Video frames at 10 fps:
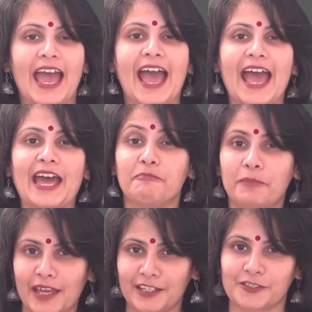and
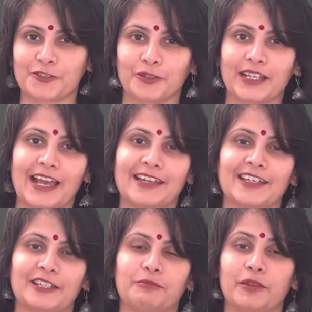parents don't
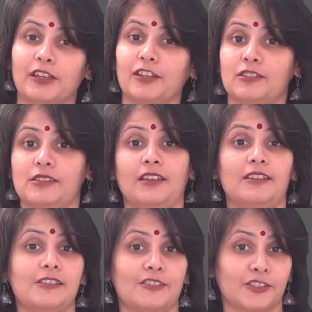like it because they
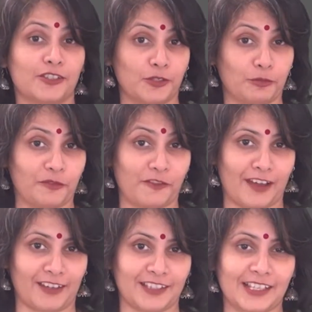need to
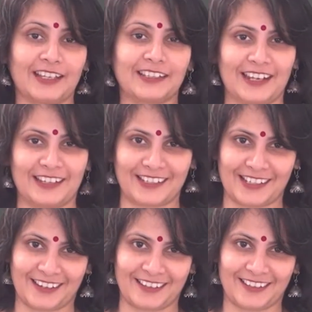supervise and get it
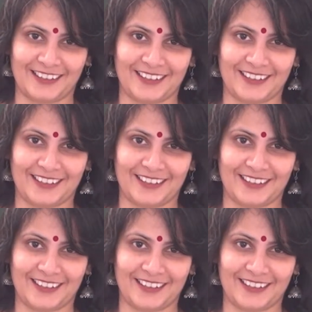done.